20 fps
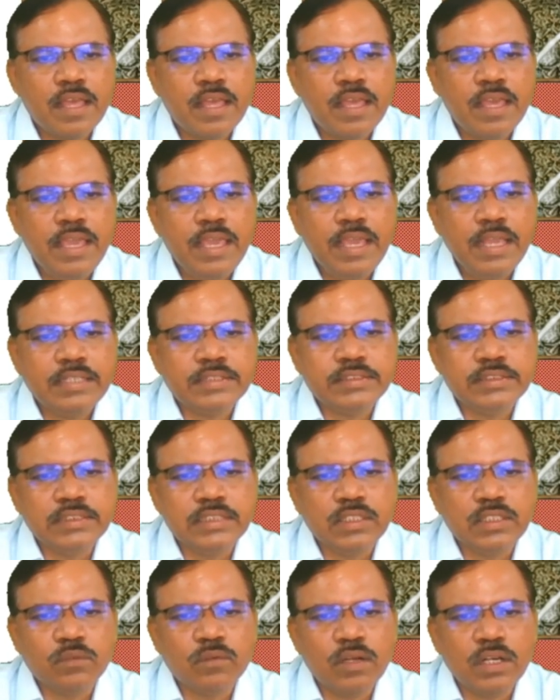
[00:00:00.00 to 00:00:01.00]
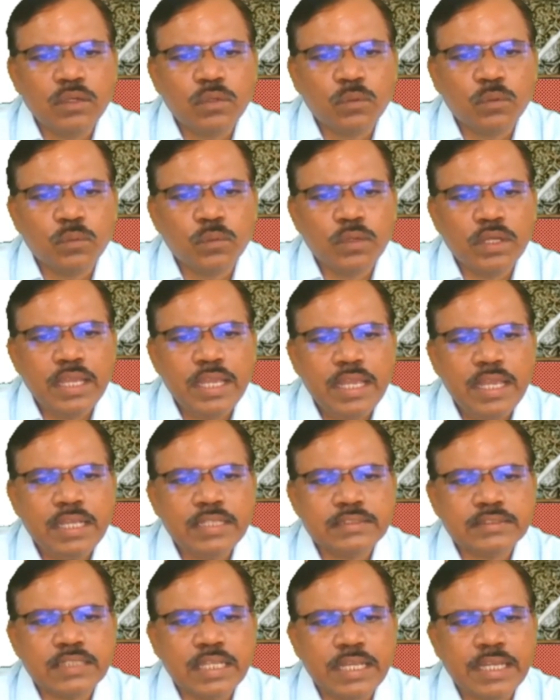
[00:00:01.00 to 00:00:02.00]
x is equal to a
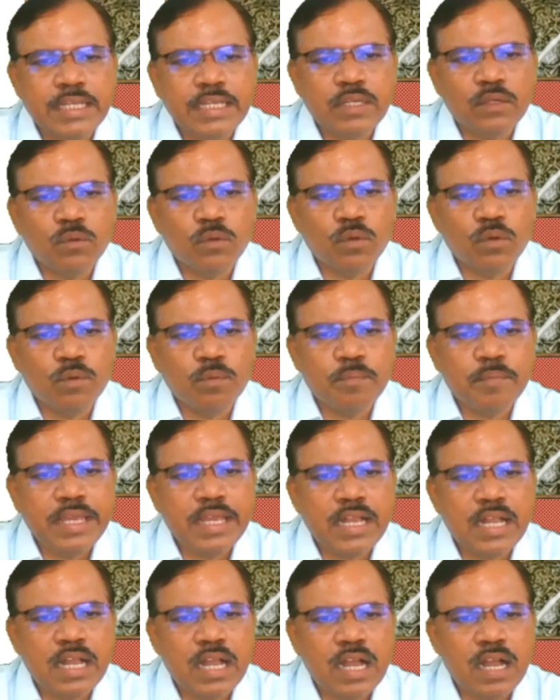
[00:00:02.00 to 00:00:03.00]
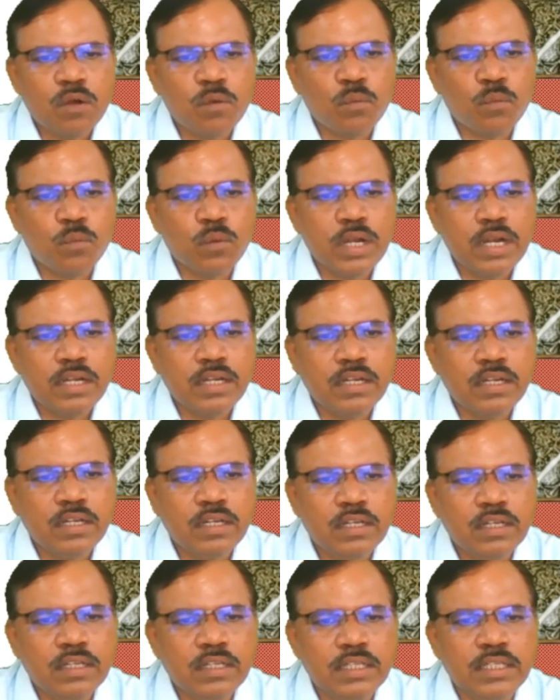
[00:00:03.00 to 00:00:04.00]
sin omega
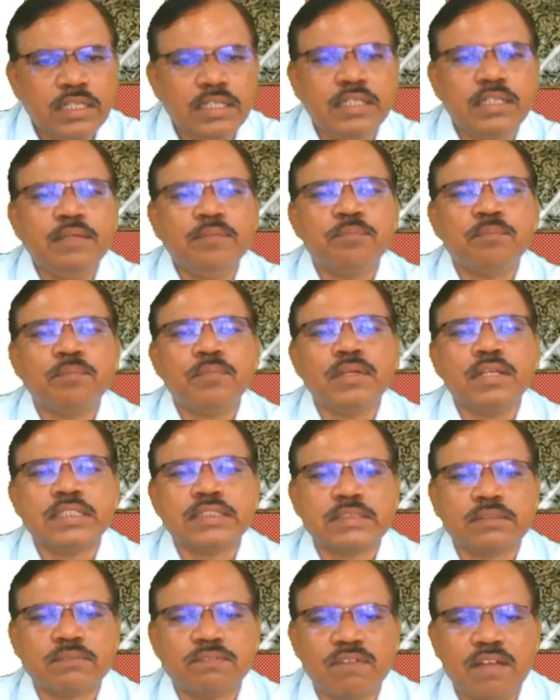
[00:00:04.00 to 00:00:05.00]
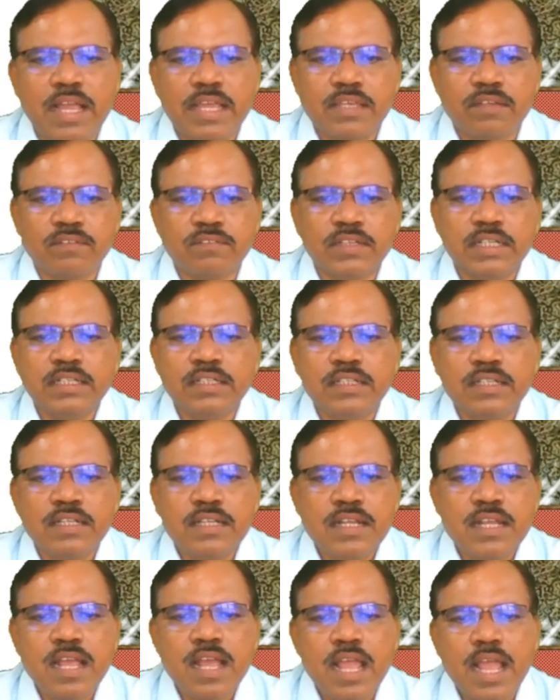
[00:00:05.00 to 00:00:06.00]
1 t plus phi 1
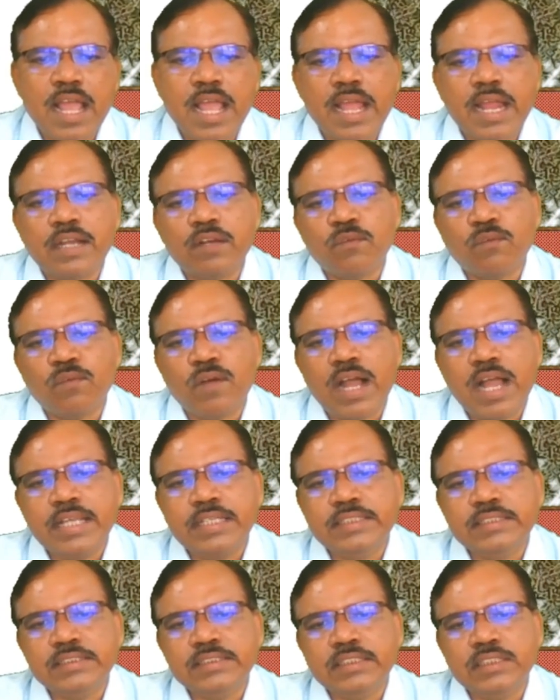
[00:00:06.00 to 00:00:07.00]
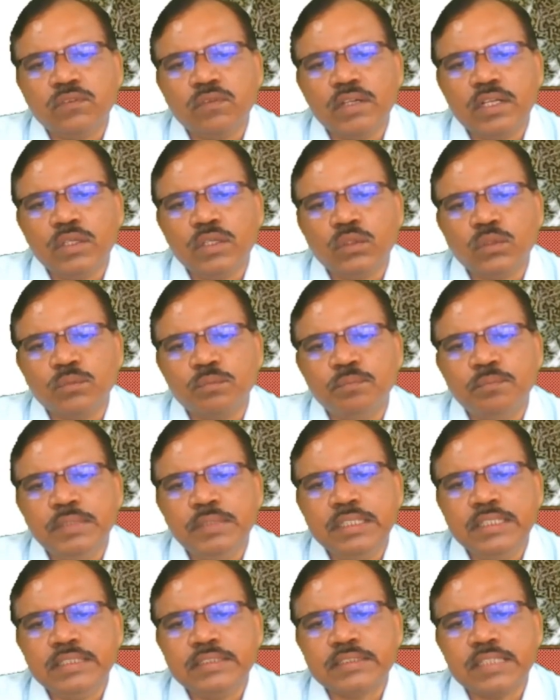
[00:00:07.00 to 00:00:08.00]
and y is equal to
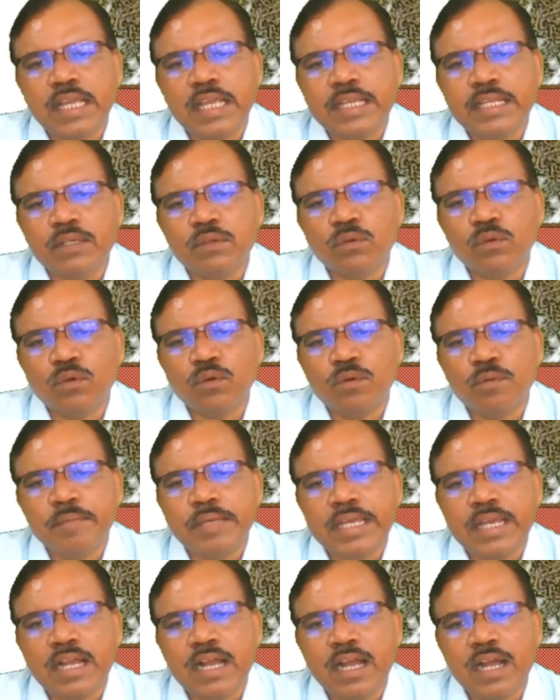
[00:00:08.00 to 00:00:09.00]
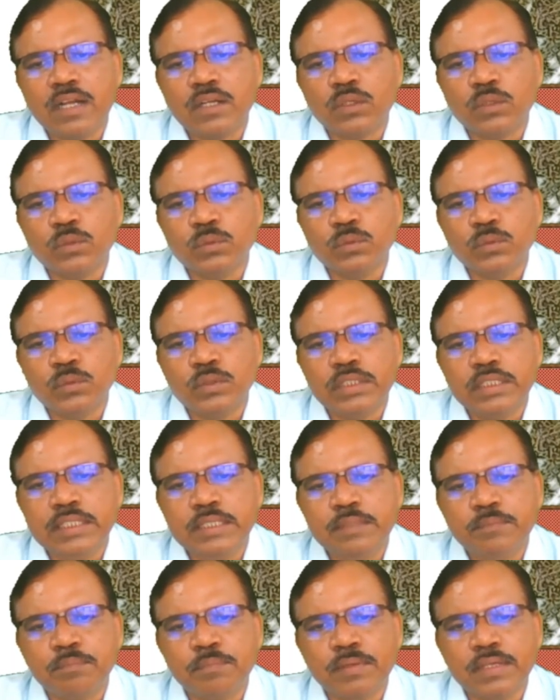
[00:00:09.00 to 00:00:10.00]
b sin omega 2
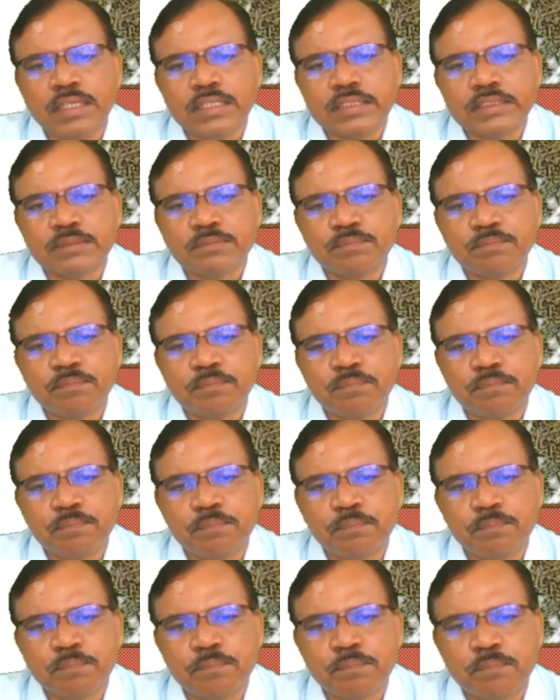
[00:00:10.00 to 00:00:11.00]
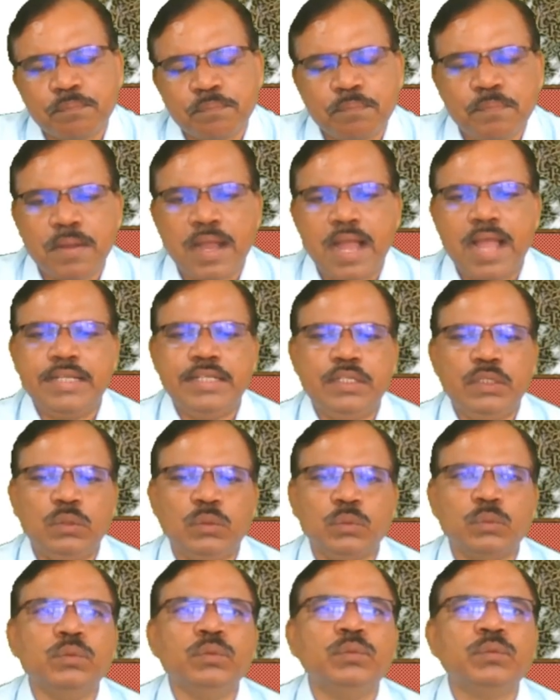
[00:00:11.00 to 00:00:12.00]
t plus phi
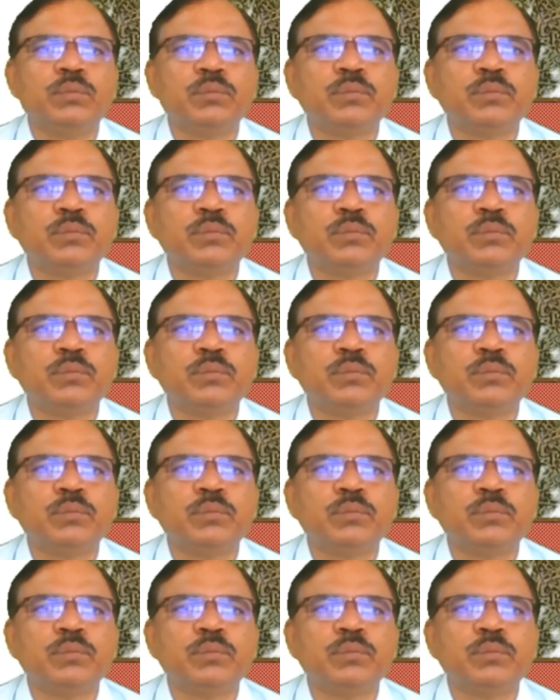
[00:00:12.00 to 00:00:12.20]
2,